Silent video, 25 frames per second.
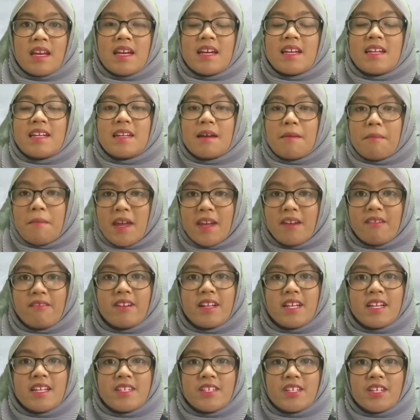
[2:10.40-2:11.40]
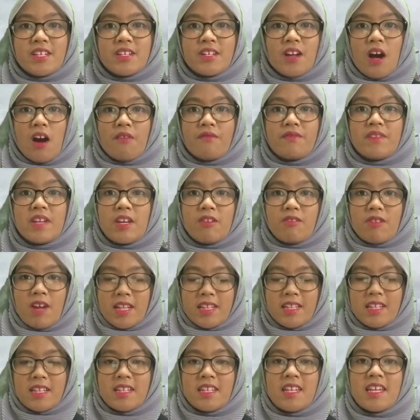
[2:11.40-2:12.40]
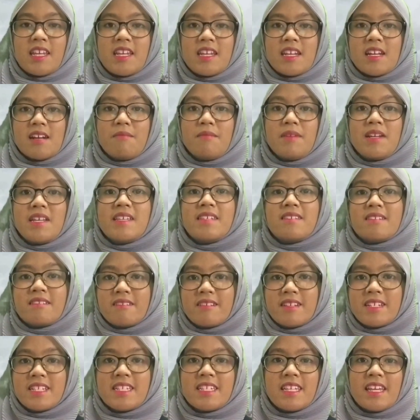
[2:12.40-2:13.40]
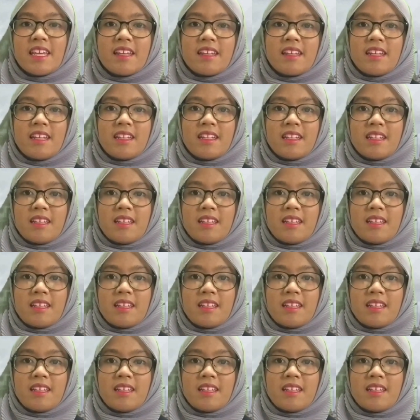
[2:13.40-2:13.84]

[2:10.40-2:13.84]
The main religion of the United Kingdom is Christianity.